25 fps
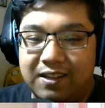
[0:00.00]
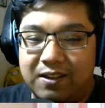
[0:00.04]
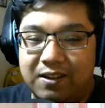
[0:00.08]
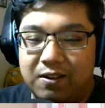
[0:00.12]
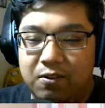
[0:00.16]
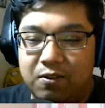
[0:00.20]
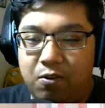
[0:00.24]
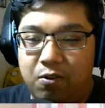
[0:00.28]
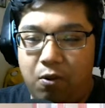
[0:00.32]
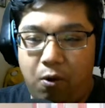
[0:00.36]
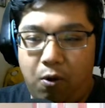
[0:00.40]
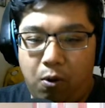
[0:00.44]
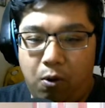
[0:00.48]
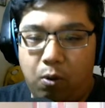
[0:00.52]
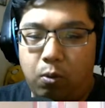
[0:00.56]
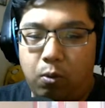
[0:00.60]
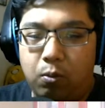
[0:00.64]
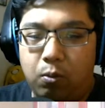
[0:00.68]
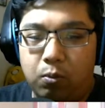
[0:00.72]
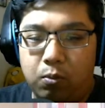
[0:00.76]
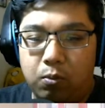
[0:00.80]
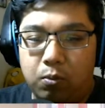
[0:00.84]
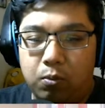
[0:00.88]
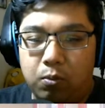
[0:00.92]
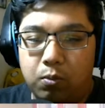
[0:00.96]

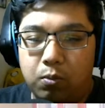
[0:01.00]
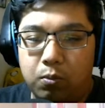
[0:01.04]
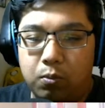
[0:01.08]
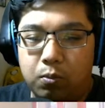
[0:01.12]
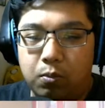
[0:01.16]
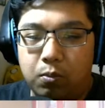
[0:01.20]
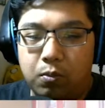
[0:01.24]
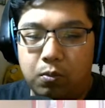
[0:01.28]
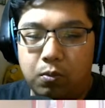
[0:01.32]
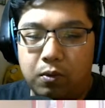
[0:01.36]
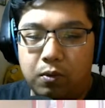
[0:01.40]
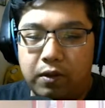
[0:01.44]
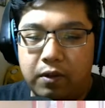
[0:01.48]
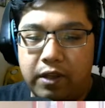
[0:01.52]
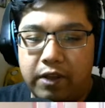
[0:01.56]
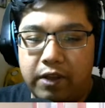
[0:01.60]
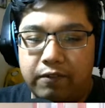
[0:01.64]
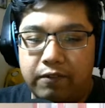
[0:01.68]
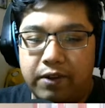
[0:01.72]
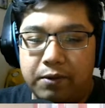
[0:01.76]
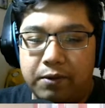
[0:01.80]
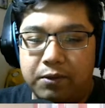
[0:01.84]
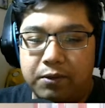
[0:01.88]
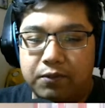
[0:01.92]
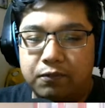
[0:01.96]
No. If
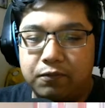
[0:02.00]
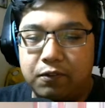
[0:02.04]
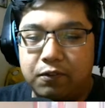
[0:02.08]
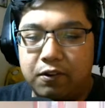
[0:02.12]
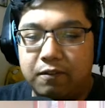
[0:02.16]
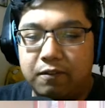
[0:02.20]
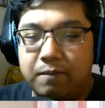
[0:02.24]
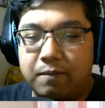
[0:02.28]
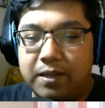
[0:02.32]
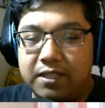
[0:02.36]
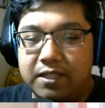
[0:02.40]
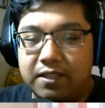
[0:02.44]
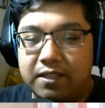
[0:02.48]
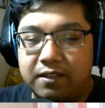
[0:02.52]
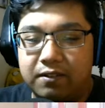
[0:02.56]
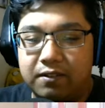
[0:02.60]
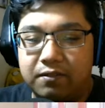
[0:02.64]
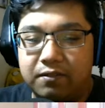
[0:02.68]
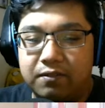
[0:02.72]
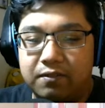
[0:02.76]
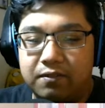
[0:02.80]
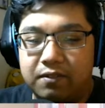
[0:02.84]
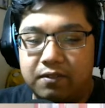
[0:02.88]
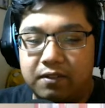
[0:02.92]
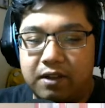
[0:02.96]
I was full of myself,
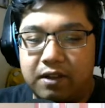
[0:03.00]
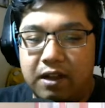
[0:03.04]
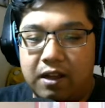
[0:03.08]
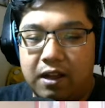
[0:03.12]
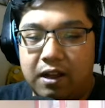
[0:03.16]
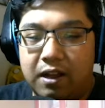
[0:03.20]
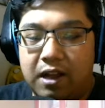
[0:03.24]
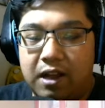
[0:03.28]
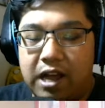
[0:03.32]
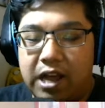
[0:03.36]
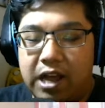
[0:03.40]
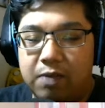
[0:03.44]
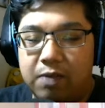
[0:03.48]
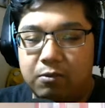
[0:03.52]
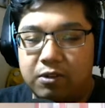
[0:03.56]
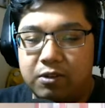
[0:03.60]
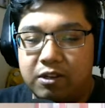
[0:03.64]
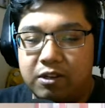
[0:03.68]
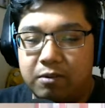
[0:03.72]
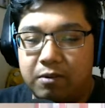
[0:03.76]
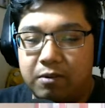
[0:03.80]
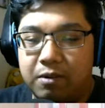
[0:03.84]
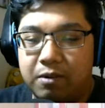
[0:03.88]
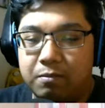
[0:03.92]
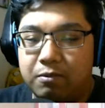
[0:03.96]
I would
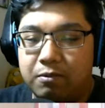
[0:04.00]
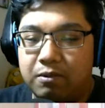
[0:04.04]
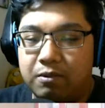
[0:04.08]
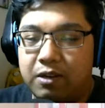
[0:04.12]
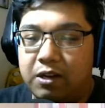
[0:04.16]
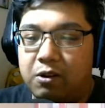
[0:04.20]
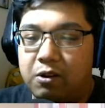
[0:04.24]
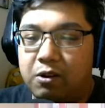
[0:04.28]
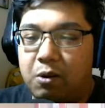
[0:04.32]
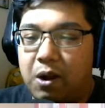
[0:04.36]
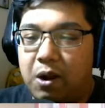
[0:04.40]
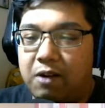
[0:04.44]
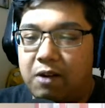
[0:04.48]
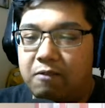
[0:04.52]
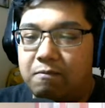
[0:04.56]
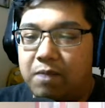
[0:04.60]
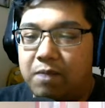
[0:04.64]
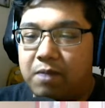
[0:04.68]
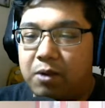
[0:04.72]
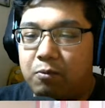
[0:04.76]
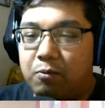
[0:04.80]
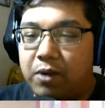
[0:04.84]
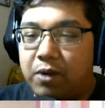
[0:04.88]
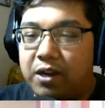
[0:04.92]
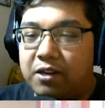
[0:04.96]
deliberately go out of
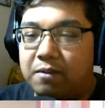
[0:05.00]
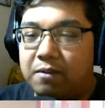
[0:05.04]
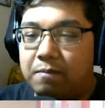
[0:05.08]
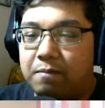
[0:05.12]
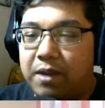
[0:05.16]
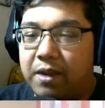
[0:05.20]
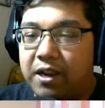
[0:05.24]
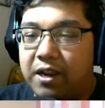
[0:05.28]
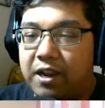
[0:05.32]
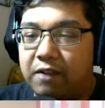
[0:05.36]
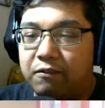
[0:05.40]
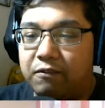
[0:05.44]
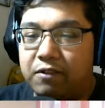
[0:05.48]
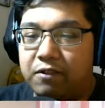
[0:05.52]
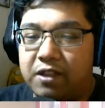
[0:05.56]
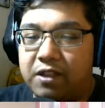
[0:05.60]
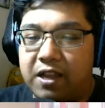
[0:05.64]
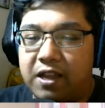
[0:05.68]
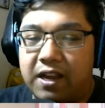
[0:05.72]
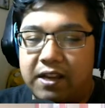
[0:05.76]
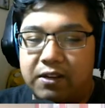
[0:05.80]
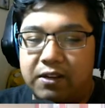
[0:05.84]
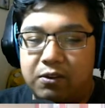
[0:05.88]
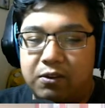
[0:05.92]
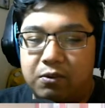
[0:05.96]
my way to make
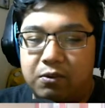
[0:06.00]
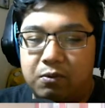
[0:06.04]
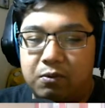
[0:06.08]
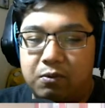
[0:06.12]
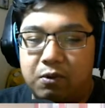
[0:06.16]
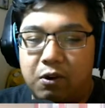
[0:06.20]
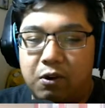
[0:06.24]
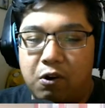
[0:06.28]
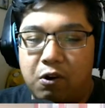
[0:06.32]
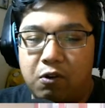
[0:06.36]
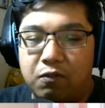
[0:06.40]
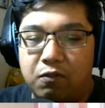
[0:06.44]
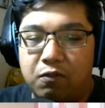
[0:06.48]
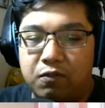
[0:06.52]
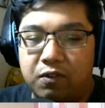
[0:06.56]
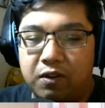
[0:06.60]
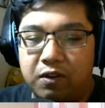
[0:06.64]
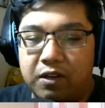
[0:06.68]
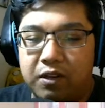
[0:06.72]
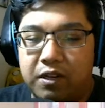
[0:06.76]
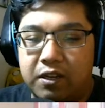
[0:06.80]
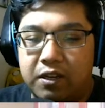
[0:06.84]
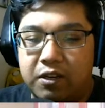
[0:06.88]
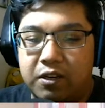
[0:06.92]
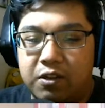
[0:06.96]
everything I do
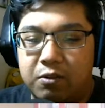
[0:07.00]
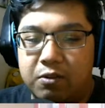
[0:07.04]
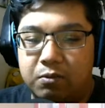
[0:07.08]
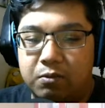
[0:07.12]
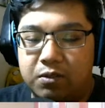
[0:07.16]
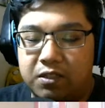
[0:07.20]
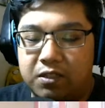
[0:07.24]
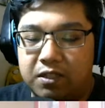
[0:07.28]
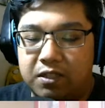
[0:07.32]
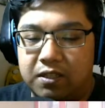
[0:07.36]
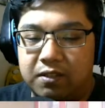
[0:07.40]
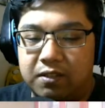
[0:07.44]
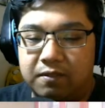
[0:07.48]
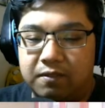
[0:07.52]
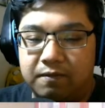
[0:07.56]
overly cutesy.